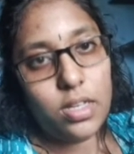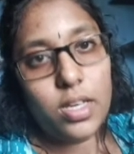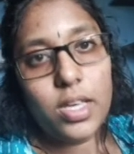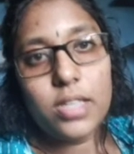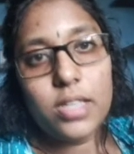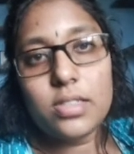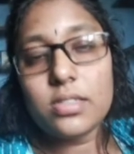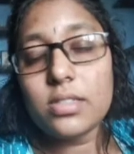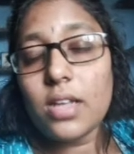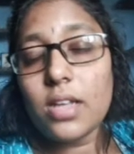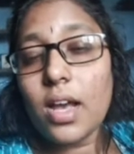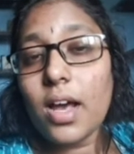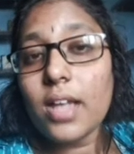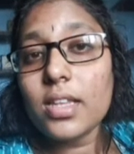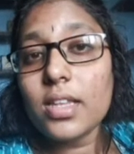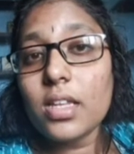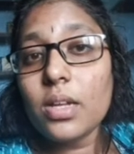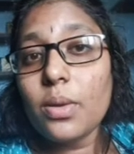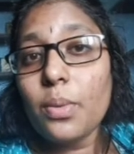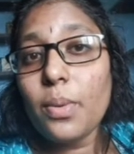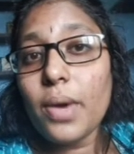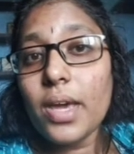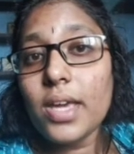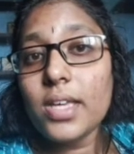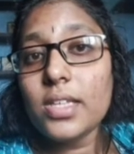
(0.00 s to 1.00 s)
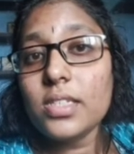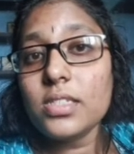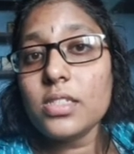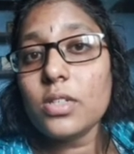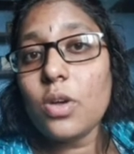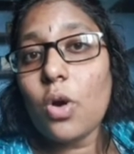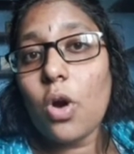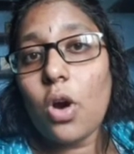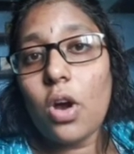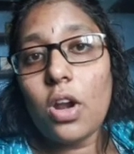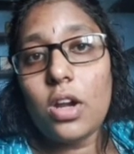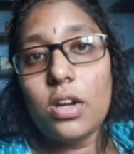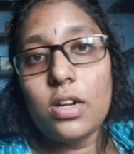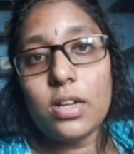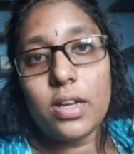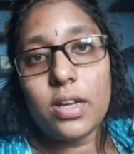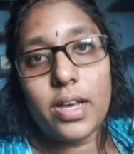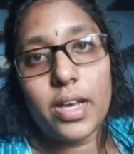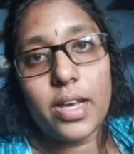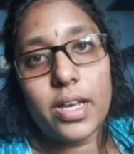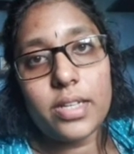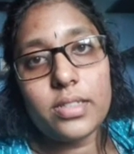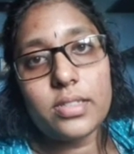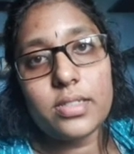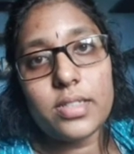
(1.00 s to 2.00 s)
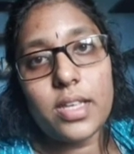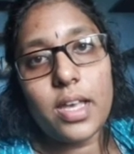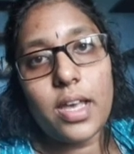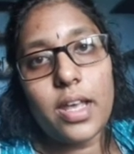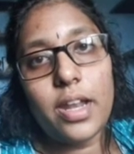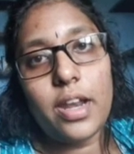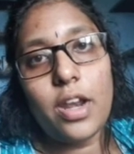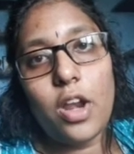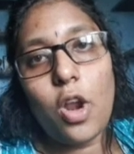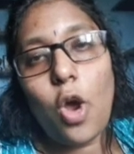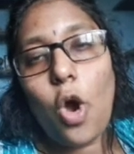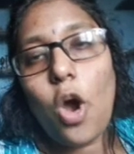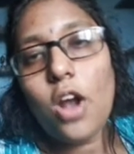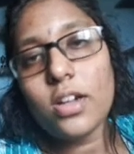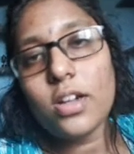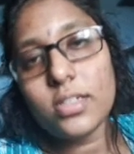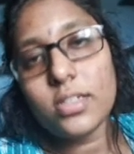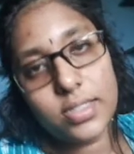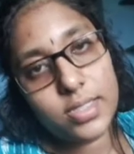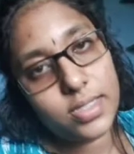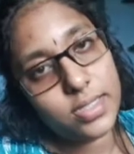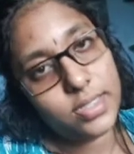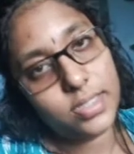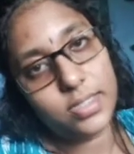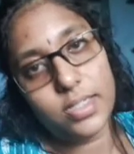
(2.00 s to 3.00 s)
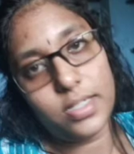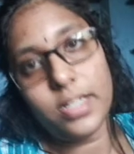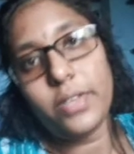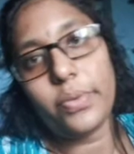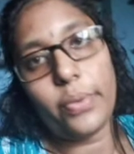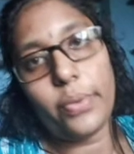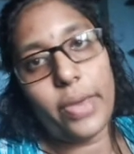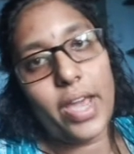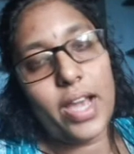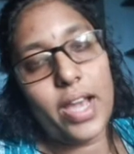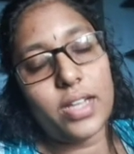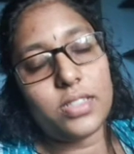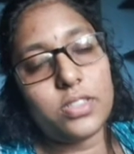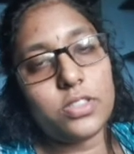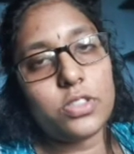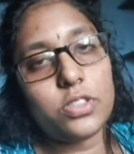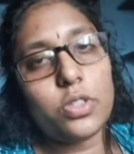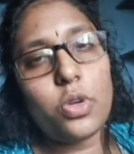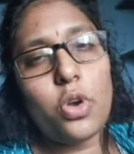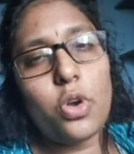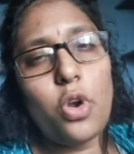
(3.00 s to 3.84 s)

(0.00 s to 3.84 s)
is otherwise called as a non-synthetic reaction.